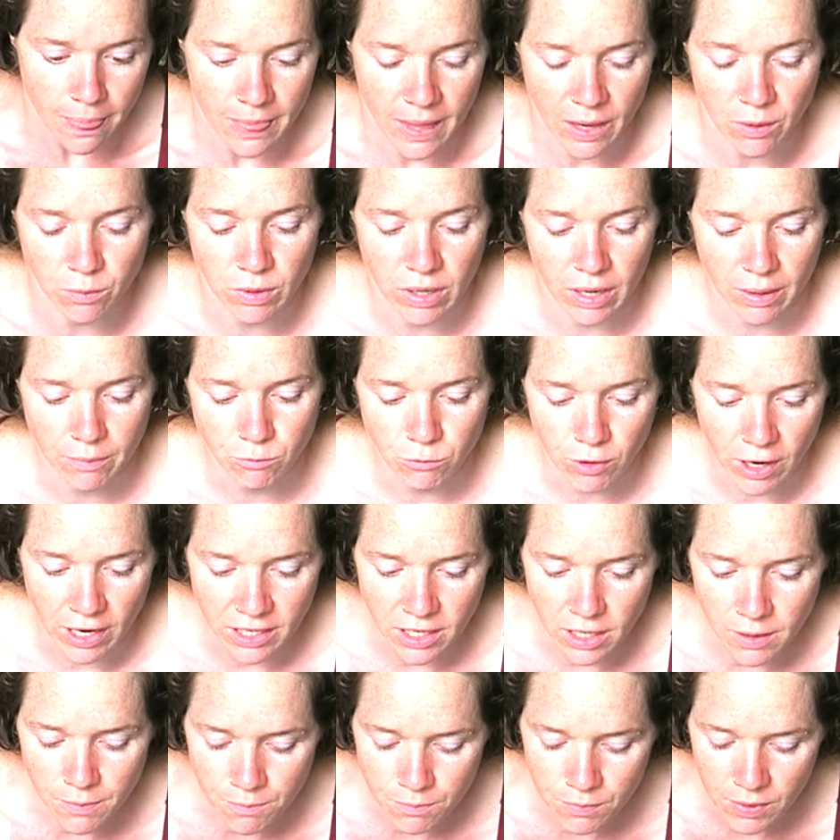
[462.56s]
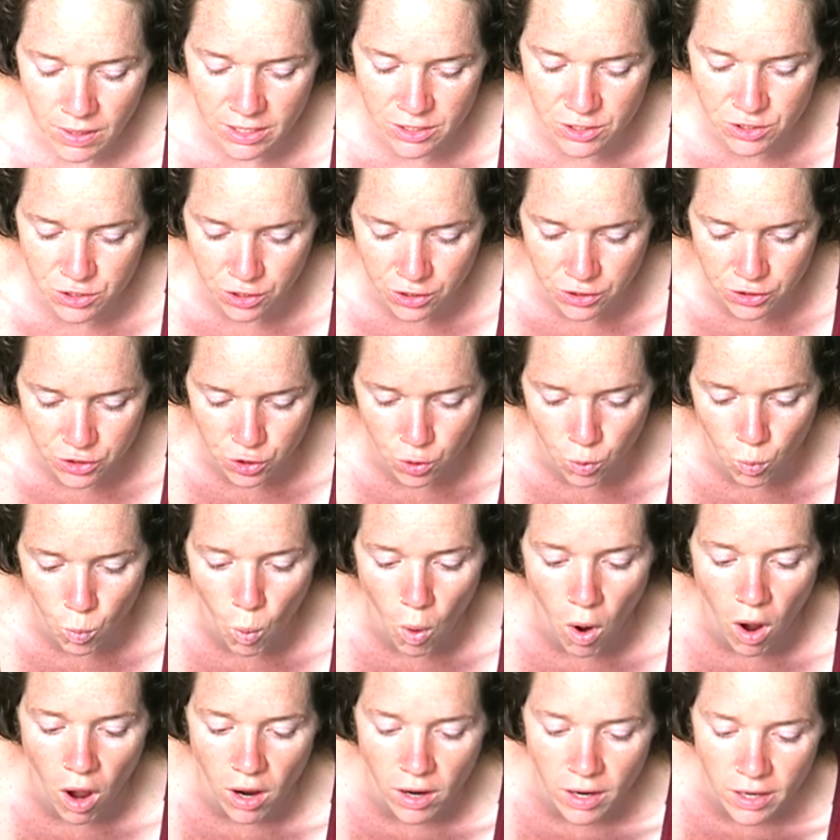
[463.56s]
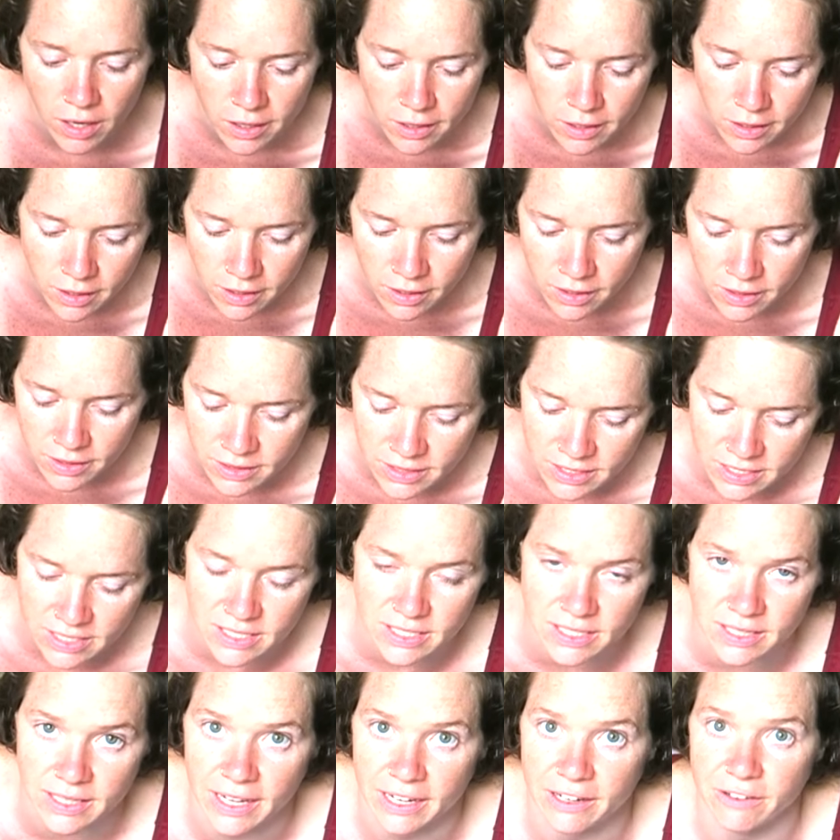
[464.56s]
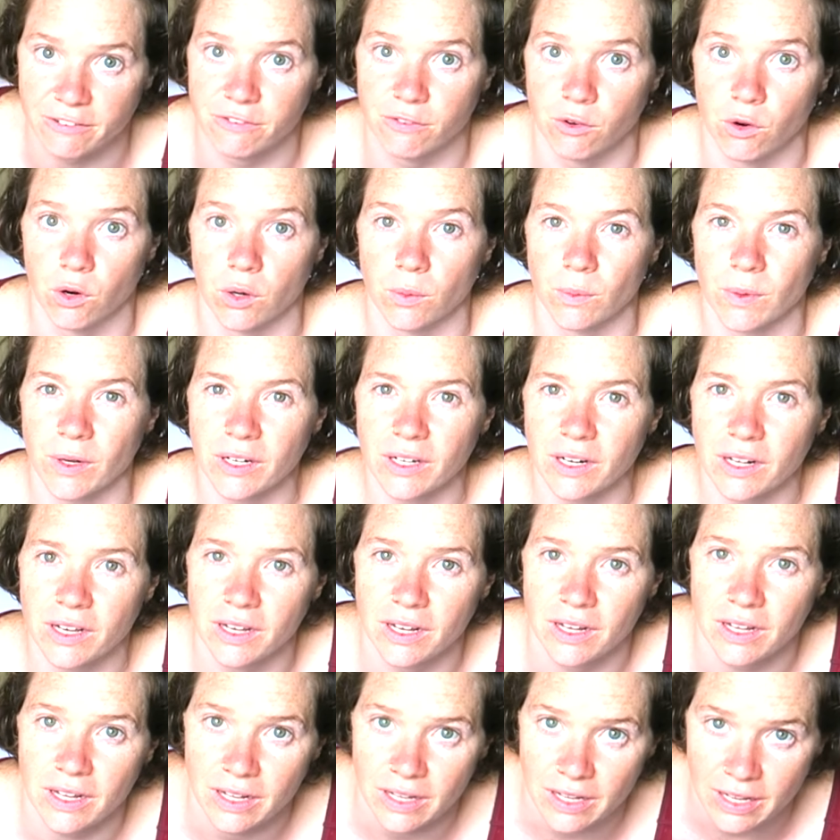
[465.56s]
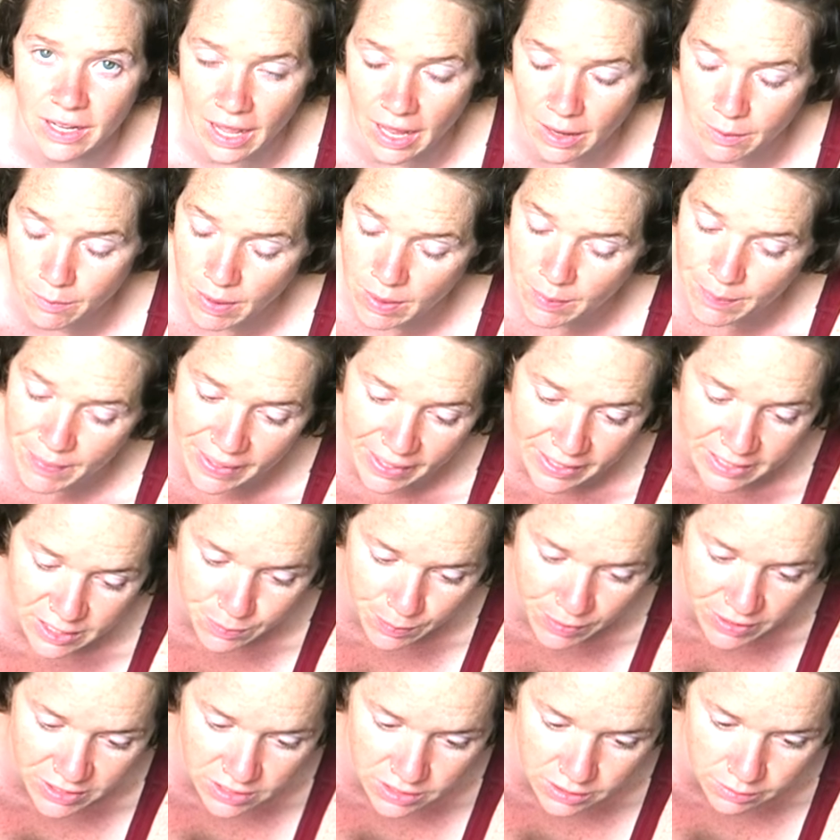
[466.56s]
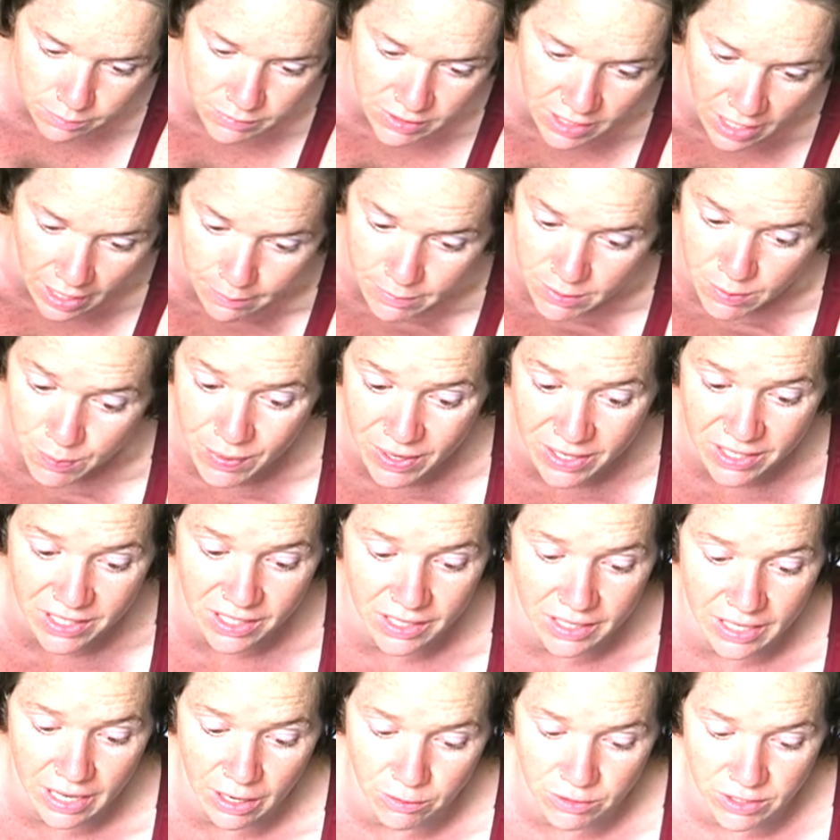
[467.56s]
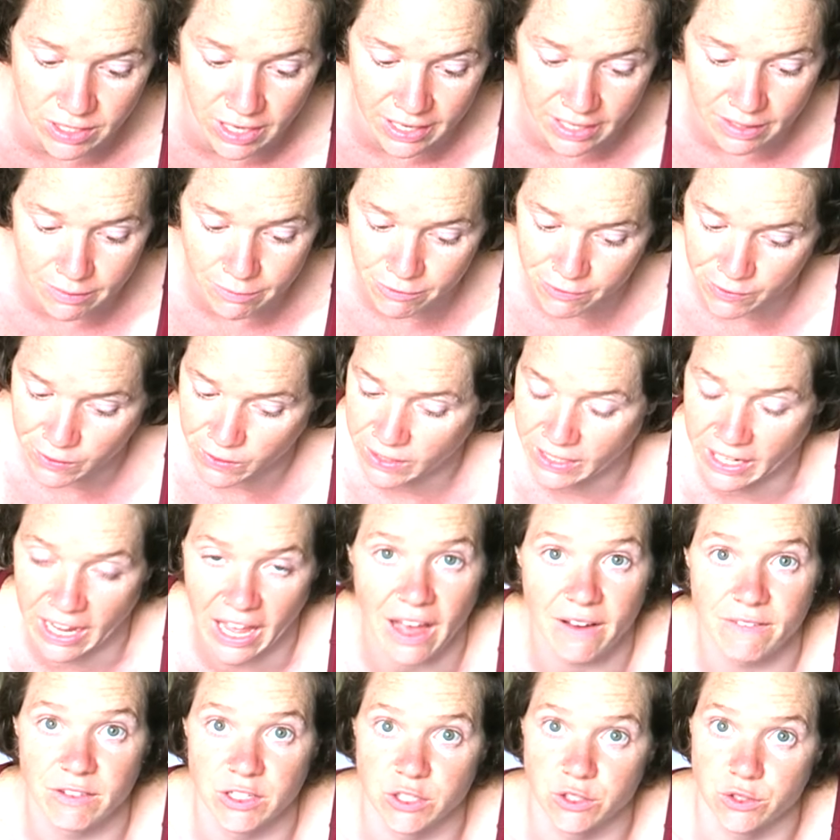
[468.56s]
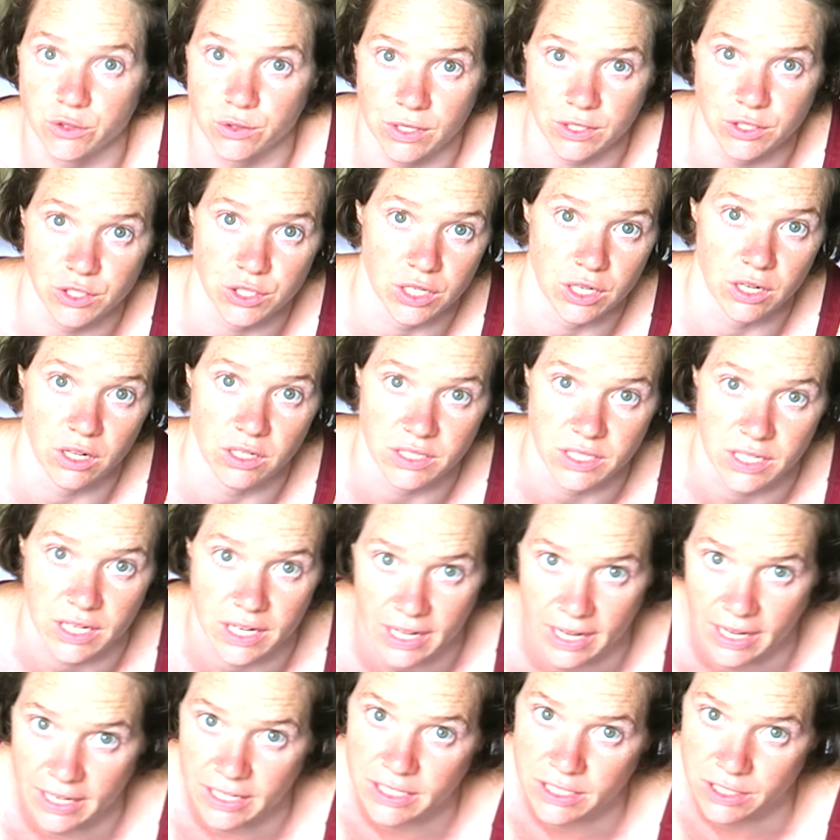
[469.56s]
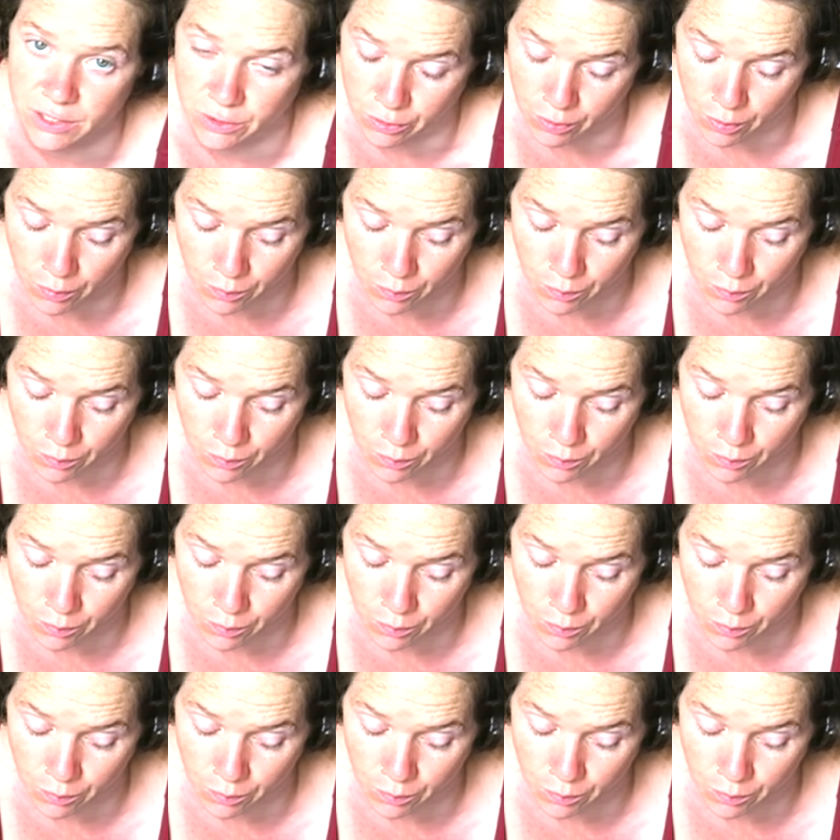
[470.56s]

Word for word: then when I'm ready, I start to walk this leg forward and maybe I spend some time, depending on how tight I'm feeling, I haven't stretched it all today, so